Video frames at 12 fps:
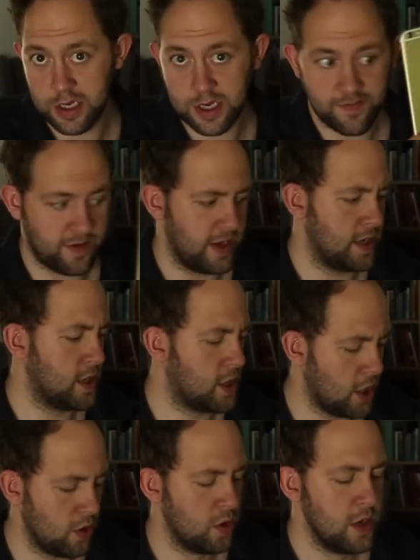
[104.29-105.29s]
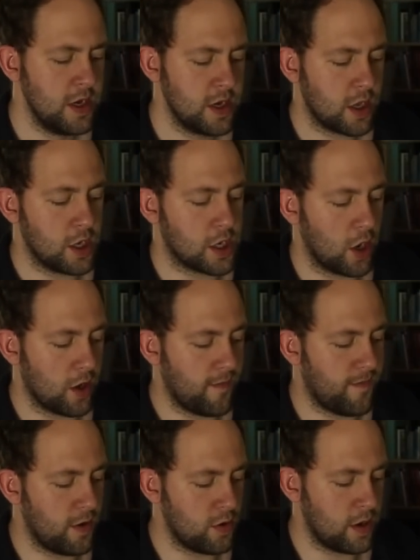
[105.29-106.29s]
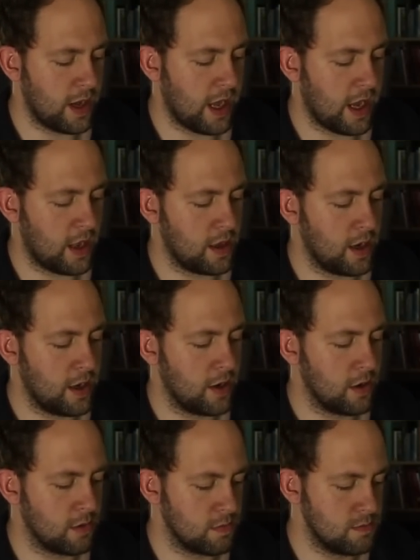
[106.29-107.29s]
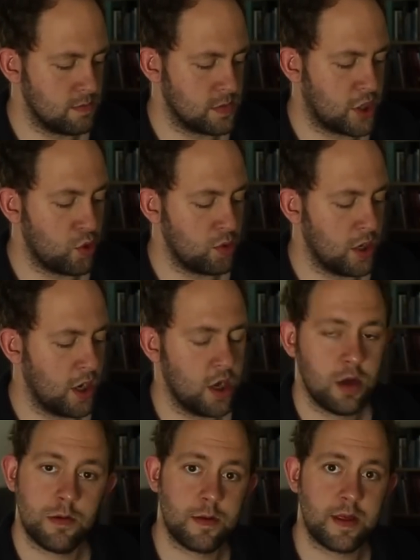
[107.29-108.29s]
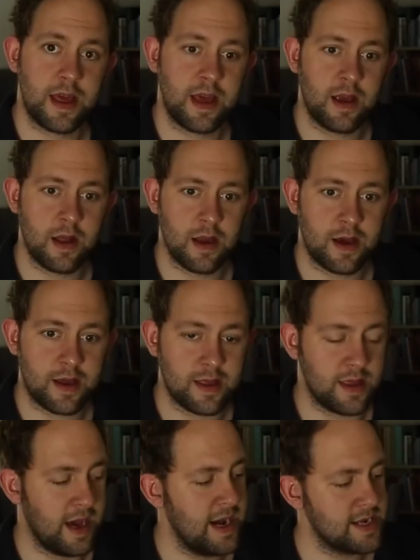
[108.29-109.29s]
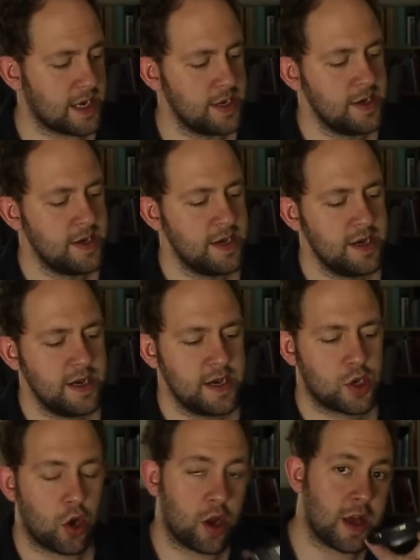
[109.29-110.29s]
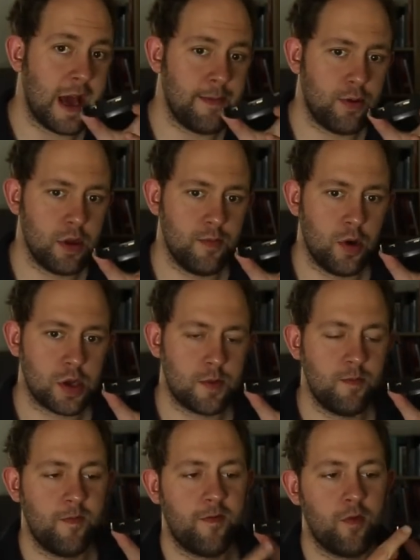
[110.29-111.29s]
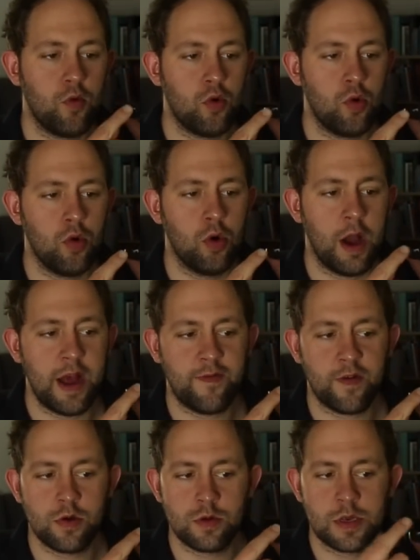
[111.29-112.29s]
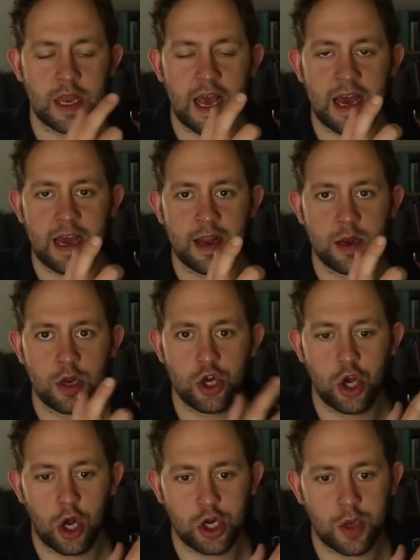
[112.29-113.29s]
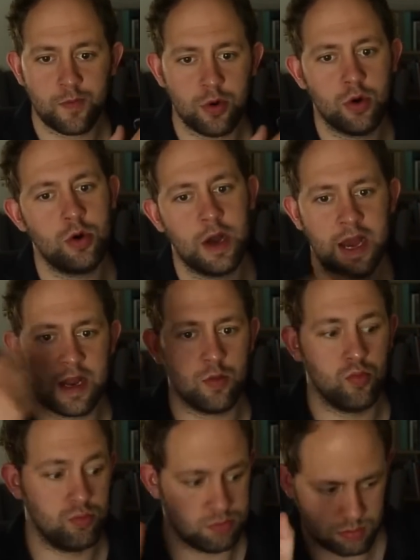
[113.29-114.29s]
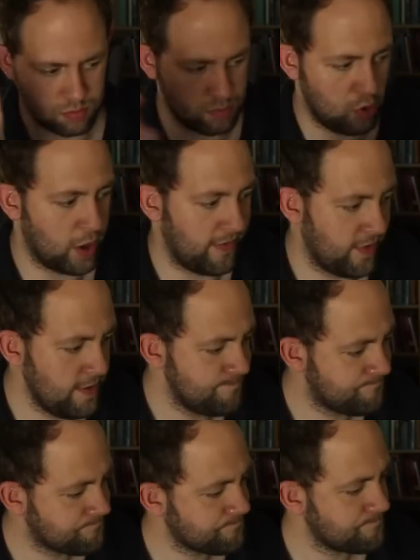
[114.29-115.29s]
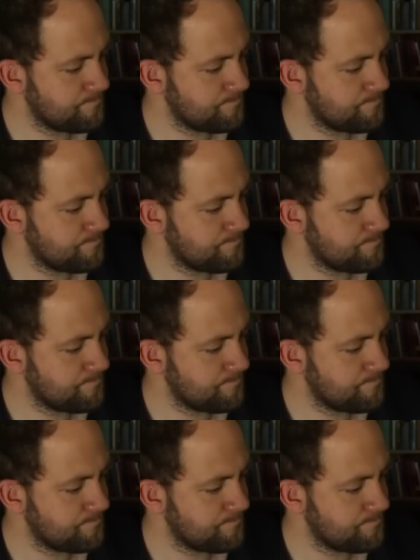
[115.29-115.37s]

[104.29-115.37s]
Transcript: Plus for this. So you slot your phone in the little doodah thing like that. It's got a gap on the bottom for headphones and charging port and whatever.